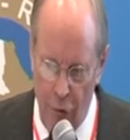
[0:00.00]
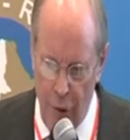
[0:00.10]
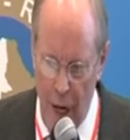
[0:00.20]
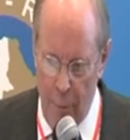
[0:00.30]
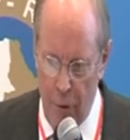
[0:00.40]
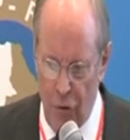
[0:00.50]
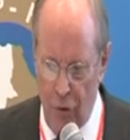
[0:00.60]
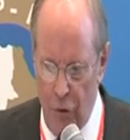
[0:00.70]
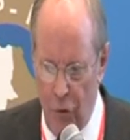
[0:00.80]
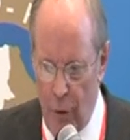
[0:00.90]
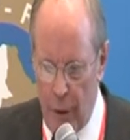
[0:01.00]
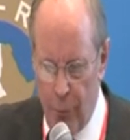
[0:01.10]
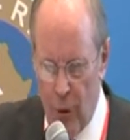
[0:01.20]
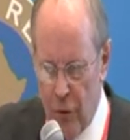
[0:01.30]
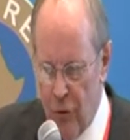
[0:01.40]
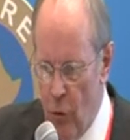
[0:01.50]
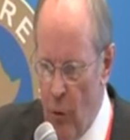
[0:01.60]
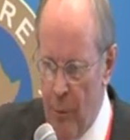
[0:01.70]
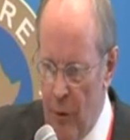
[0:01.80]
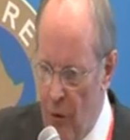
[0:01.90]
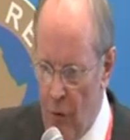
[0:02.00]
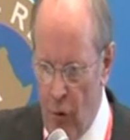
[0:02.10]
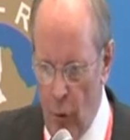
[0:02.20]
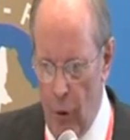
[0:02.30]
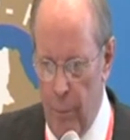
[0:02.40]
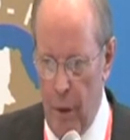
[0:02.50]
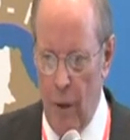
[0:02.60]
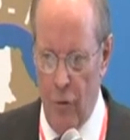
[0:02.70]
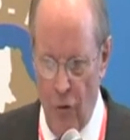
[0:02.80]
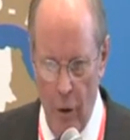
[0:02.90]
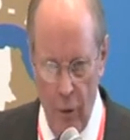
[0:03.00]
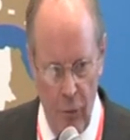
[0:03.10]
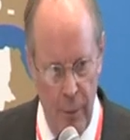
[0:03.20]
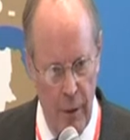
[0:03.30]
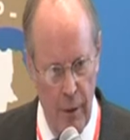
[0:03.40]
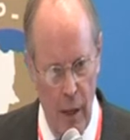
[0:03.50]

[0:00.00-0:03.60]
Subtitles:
or damage to the drilling production equipment is excluded because generally speaking